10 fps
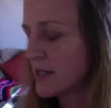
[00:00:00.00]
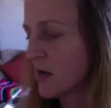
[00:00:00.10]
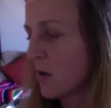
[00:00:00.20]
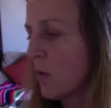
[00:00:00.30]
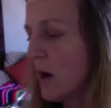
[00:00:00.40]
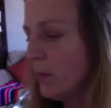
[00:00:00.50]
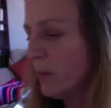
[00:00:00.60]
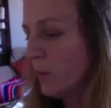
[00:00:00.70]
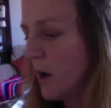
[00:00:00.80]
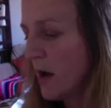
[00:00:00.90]
So
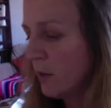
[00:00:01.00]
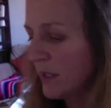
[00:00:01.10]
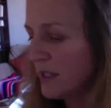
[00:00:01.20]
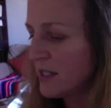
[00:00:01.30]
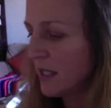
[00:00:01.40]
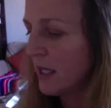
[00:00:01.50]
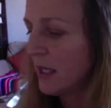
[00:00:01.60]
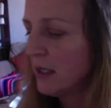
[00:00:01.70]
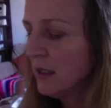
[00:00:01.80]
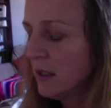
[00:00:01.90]
what we
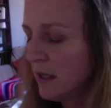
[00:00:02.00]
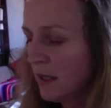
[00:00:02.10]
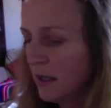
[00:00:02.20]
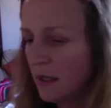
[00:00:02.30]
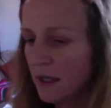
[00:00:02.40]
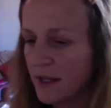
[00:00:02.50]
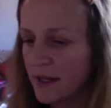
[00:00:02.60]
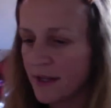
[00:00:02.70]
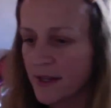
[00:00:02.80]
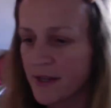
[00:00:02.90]
did
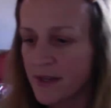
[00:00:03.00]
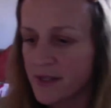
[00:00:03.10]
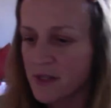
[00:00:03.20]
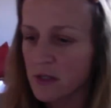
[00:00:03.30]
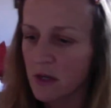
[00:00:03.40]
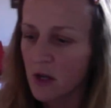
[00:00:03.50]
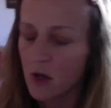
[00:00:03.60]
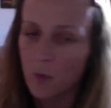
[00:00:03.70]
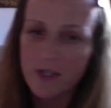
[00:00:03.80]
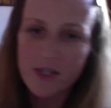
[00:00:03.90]
is
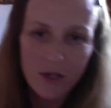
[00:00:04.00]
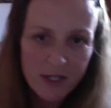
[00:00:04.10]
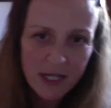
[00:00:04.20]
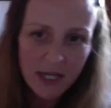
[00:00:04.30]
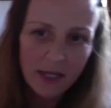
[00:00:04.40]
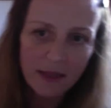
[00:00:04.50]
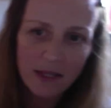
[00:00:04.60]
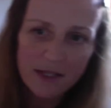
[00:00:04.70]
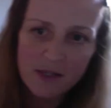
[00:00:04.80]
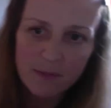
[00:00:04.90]
we started taking
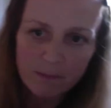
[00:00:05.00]
this.